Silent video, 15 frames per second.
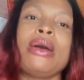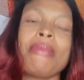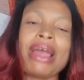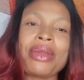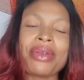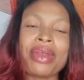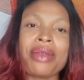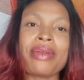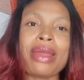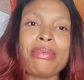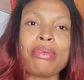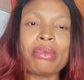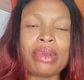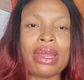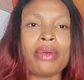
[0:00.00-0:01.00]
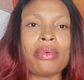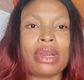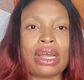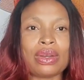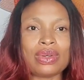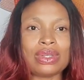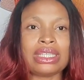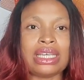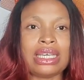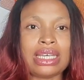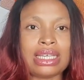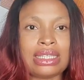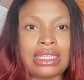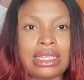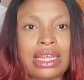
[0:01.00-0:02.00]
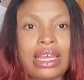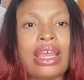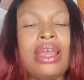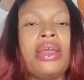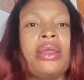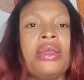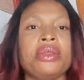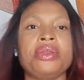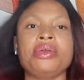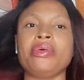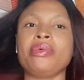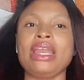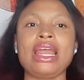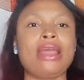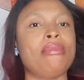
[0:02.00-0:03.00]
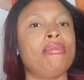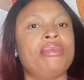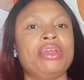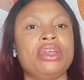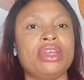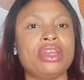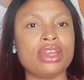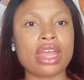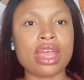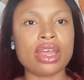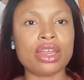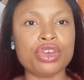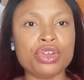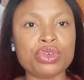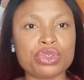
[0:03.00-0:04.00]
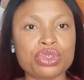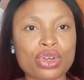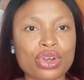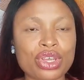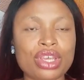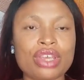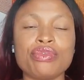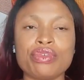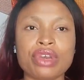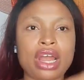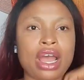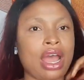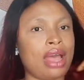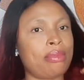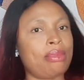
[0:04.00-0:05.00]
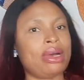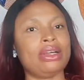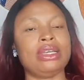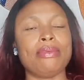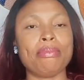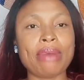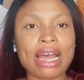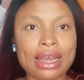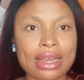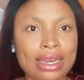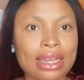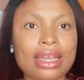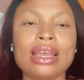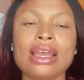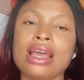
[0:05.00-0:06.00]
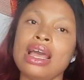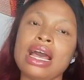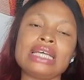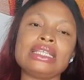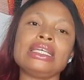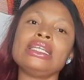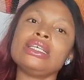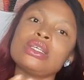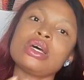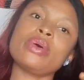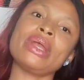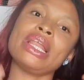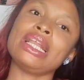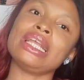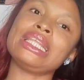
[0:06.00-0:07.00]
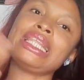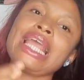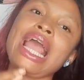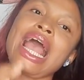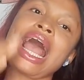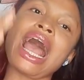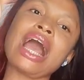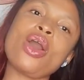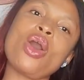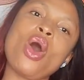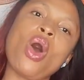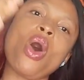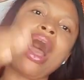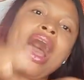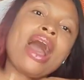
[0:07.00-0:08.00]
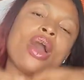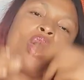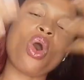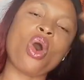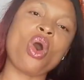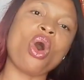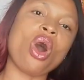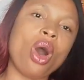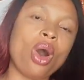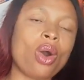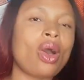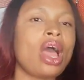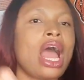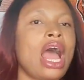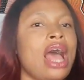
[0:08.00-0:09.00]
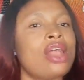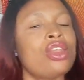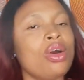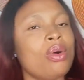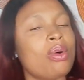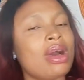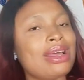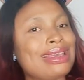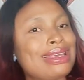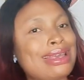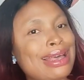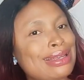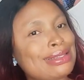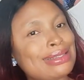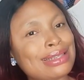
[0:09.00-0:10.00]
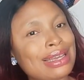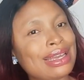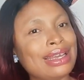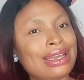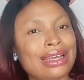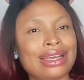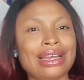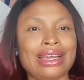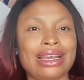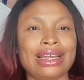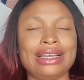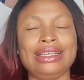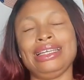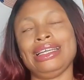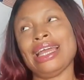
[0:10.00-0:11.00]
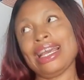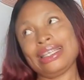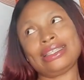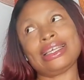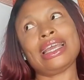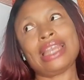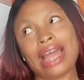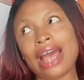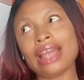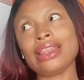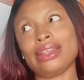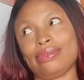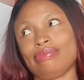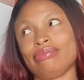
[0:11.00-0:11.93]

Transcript: My cry people that wanna know say yesterday, you know, when I bring news come give una about the party, I said this one whether they take alcohol. I know one here say, did I say that?